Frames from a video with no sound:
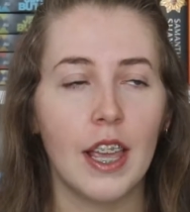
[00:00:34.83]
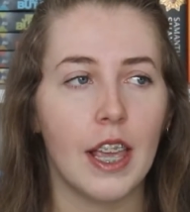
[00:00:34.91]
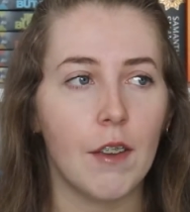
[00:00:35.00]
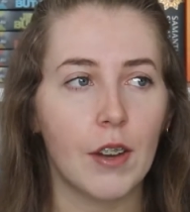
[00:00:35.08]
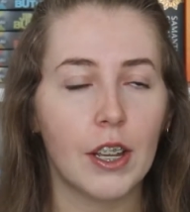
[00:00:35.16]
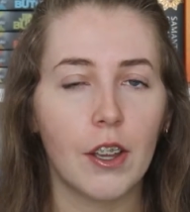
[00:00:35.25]

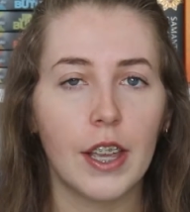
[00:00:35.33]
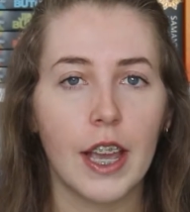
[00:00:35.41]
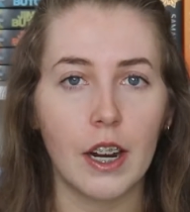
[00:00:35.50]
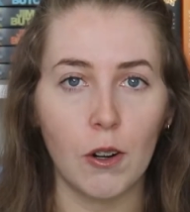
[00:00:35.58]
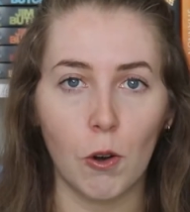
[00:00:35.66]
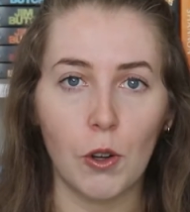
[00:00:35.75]
If I could
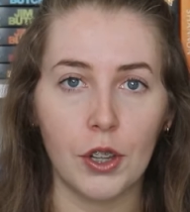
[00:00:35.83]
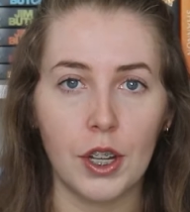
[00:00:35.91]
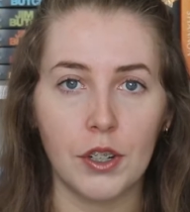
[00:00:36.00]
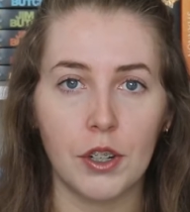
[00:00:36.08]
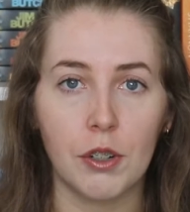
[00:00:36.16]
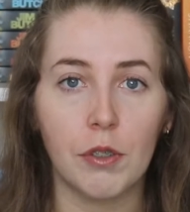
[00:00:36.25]
get an
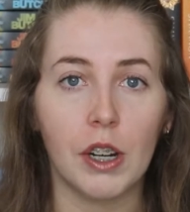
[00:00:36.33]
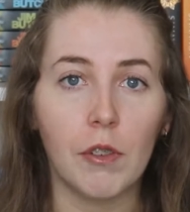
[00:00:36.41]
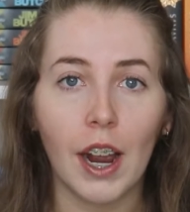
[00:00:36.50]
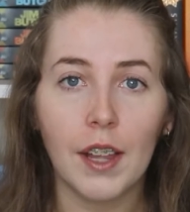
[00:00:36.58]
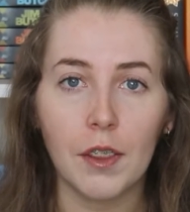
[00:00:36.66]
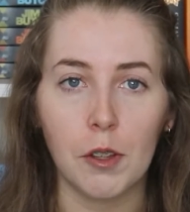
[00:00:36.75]
author to
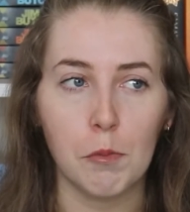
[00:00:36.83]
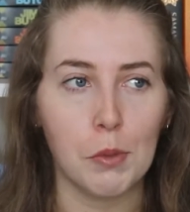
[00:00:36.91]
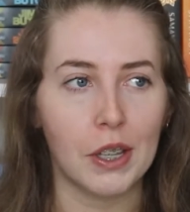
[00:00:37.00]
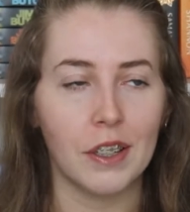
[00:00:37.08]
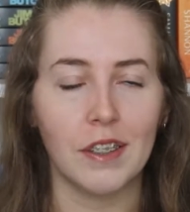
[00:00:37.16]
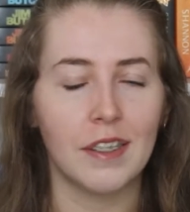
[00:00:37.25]
rewrite them,
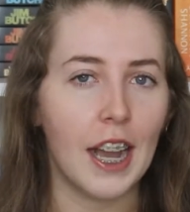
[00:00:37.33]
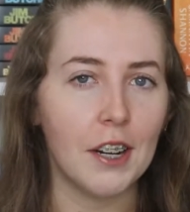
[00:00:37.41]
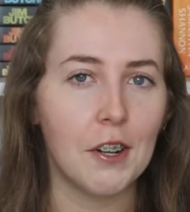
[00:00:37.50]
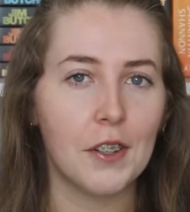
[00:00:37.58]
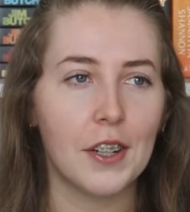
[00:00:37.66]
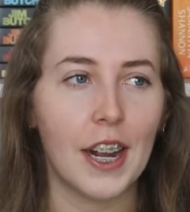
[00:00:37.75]
because I
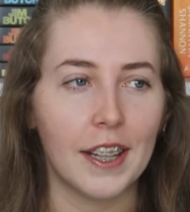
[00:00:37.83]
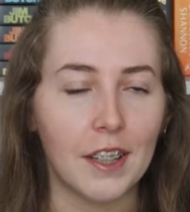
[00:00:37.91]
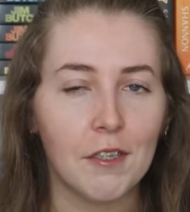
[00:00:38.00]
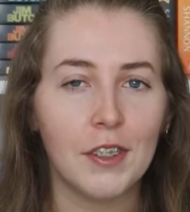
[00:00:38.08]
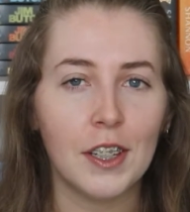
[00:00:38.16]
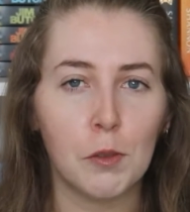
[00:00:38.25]
know that I
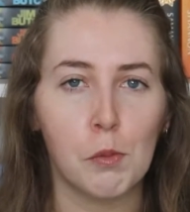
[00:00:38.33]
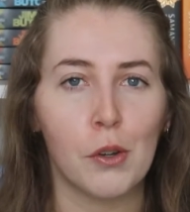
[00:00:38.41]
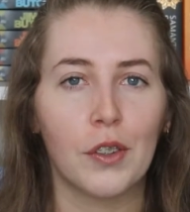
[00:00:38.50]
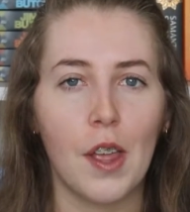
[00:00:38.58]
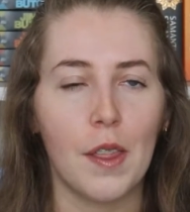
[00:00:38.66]
love these books.